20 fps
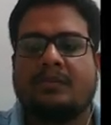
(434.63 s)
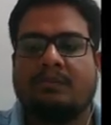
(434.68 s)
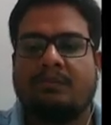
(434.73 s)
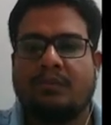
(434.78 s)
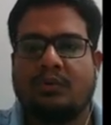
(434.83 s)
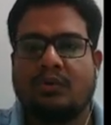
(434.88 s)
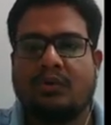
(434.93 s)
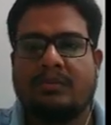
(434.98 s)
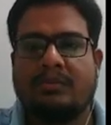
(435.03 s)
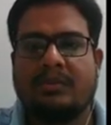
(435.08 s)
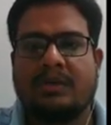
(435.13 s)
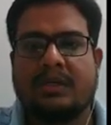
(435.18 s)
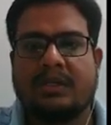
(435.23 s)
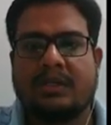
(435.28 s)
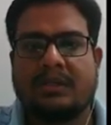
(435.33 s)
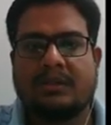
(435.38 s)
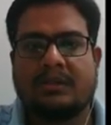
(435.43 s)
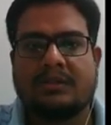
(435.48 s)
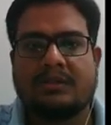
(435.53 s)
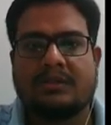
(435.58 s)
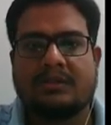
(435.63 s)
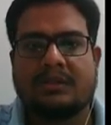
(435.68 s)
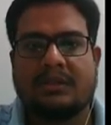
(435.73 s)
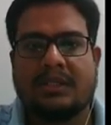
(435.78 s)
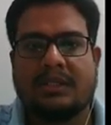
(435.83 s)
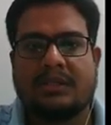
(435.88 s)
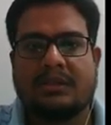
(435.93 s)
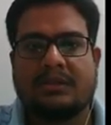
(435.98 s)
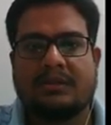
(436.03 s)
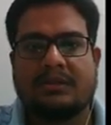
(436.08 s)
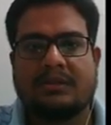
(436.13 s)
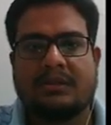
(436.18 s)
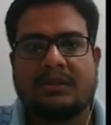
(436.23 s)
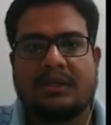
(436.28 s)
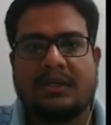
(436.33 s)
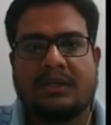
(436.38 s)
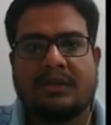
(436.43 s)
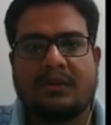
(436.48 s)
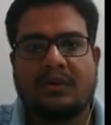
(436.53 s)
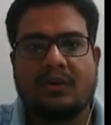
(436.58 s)
probability that
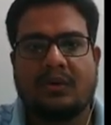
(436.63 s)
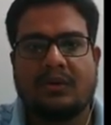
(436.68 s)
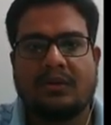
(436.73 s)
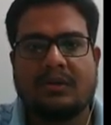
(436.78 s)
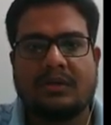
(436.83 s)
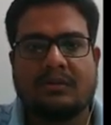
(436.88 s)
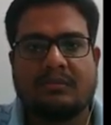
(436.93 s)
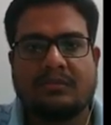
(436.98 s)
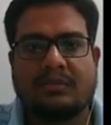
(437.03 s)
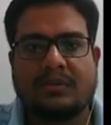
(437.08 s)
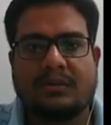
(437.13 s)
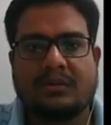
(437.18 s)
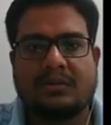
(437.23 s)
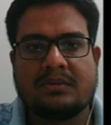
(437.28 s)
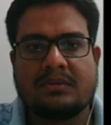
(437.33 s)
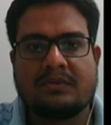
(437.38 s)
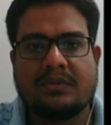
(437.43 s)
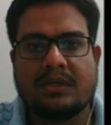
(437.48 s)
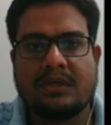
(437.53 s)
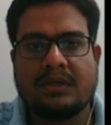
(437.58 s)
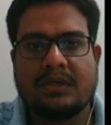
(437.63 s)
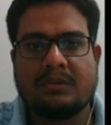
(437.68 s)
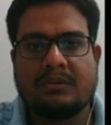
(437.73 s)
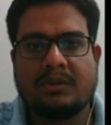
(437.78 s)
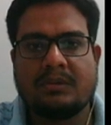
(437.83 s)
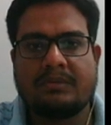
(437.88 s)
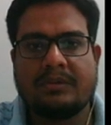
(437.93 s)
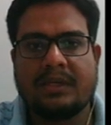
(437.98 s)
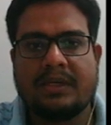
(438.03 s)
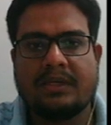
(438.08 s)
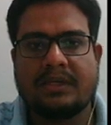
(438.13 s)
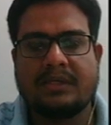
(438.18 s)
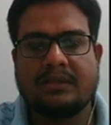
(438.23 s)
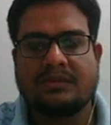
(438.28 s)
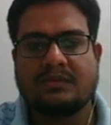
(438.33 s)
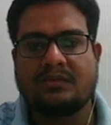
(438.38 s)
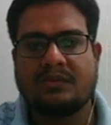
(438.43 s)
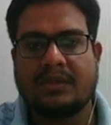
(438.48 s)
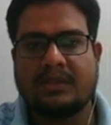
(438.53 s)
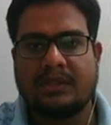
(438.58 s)
an odd number will come up at least
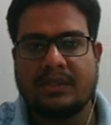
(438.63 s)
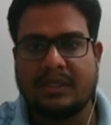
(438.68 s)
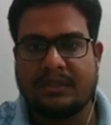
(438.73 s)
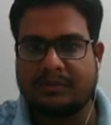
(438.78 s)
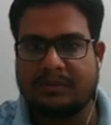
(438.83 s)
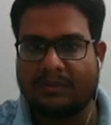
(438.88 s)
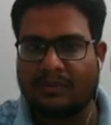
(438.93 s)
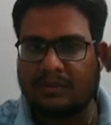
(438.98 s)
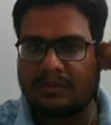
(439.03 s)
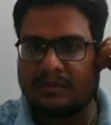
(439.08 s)
one time is.